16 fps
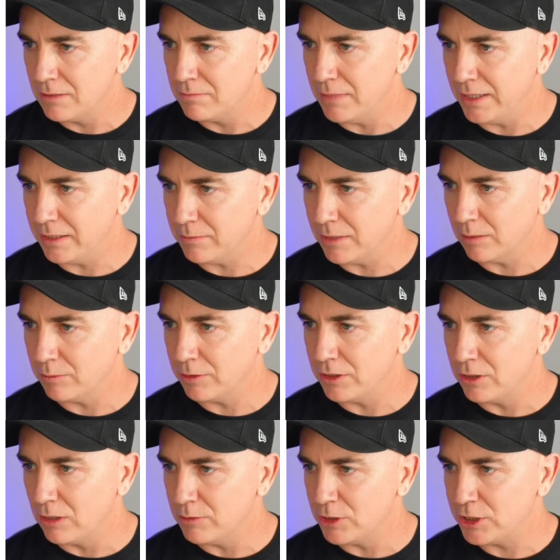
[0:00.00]
made in
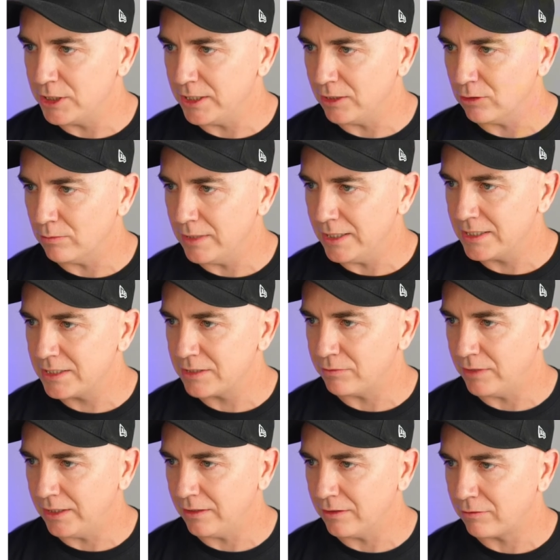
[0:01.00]
Melbourne, no machine or mess,
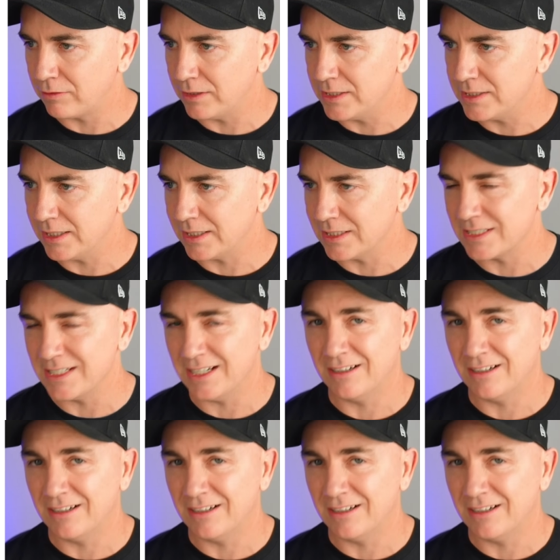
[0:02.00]
ready in 3 seconds.